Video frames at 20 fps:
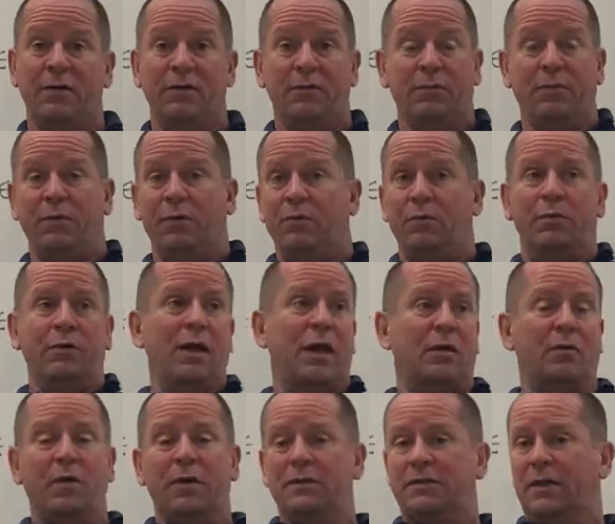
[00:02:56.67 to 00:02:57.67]
we're
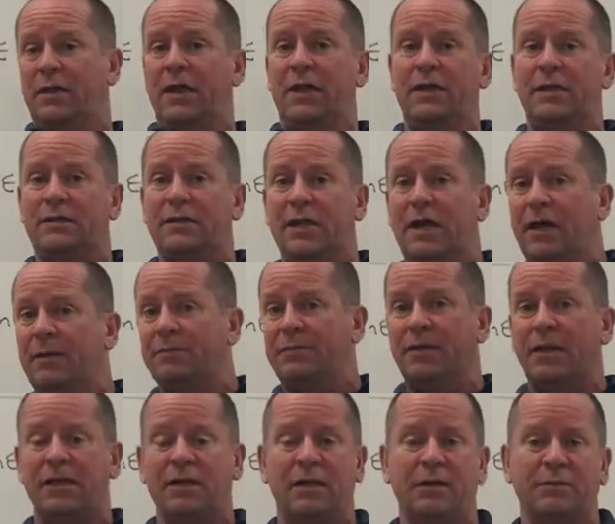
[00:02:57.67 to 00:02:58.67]
not wasting any time
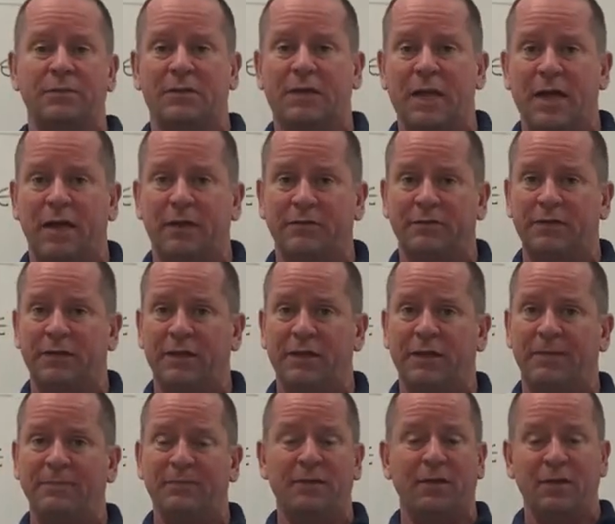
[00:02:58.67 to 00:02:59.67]
setting up scout
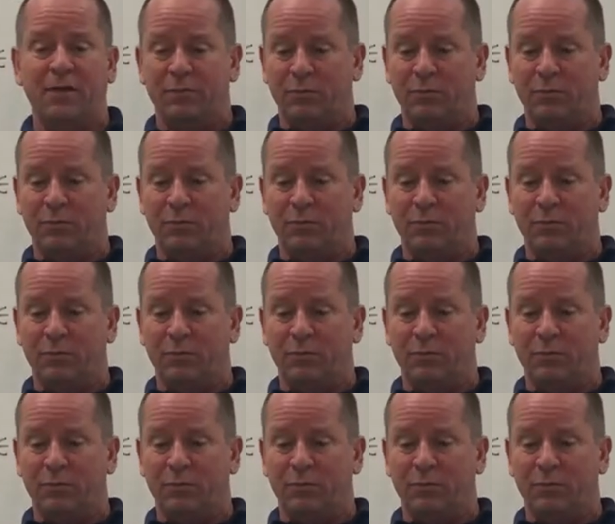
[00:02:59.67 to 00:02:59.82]
teams.